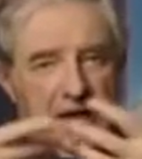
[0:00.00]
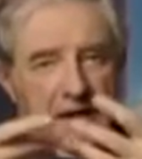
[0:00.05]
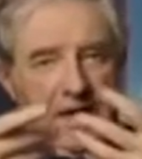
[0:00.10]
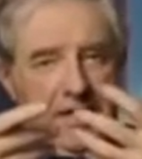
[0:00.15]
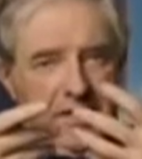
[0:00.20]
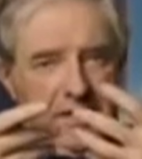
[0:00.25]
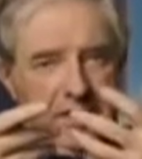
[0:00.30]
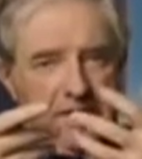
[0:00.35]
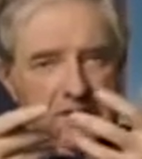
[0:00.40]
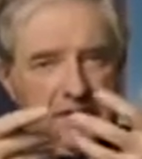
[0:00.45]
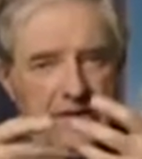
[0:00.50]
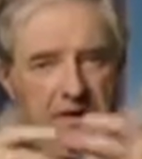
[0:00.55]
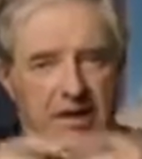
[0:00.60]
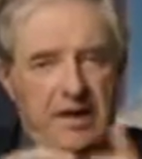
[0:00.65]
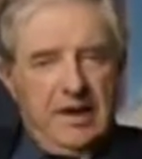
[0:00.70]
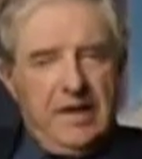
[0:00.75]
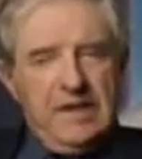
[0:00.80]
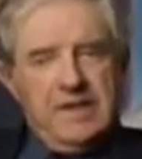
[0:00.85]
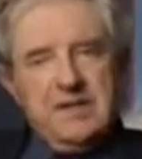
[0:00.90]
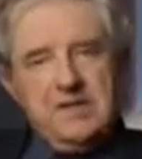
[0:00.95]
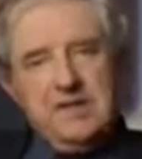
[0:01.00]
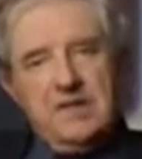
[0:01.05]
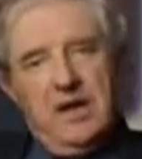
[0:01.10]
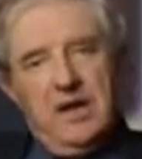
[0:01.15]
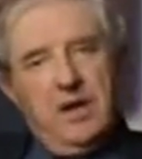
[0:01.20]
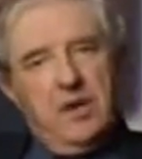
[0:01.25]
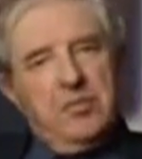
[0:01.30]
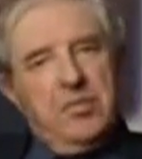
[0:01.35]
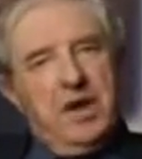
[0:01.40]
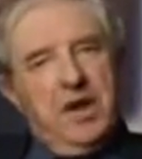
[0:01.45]
characterized
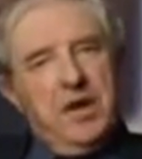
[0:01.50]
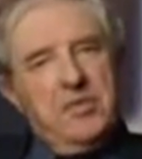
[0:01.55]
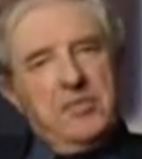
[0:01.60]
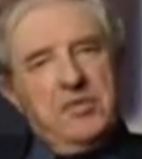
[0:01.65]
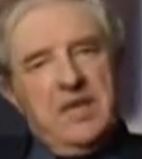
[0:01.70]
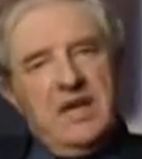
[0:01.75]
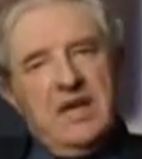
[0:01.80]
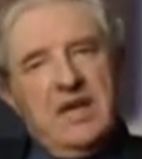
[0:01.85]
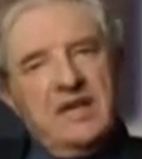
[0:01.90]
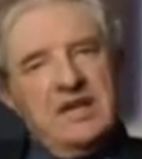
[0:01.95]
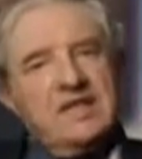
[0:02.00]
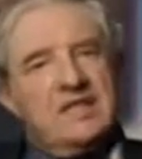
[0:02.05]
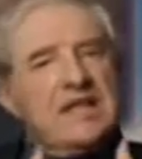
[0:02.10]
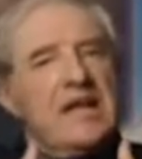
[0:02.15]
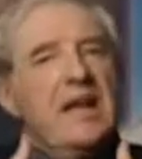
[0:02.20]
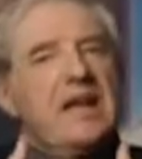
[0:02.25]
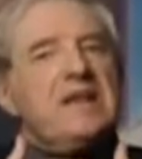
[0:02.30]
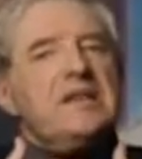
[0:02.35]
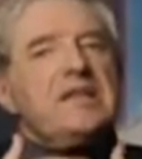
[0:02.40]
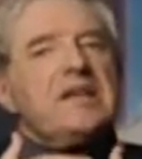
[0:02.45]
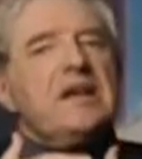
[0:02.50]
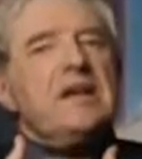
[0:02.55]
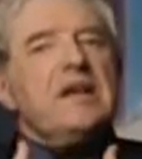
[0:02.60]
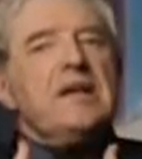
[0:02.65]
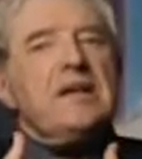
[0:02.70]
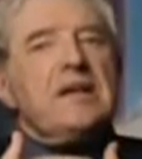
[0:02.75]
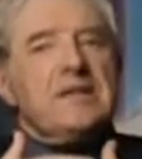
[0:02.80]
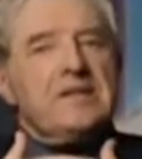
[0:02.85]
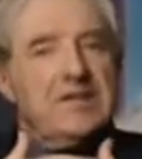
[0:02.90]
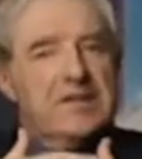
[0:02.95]
by being tender
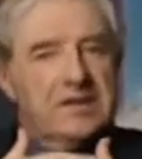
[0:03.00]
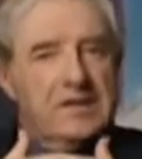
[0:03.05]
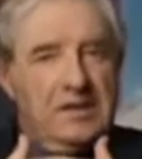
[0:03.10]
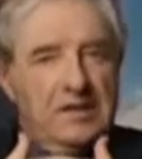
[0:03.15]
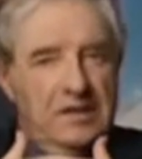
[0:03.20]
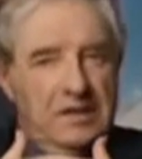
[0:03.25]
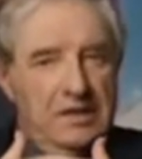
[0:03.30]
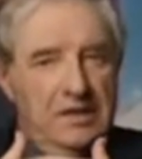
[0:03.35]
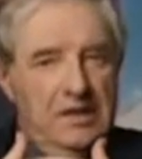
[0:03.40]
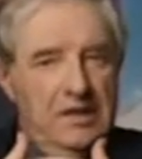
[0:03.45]
hearted